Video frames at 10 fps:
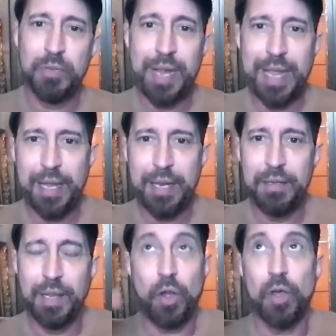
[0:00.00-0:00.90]
my head,
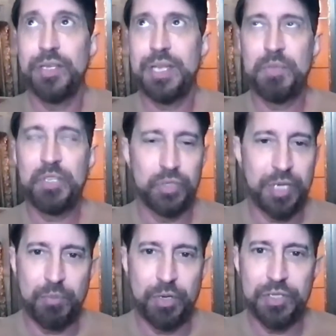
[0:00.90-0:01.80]
like all the Debbies or
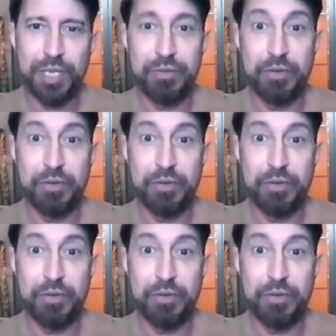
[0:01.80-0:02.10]
Debras I've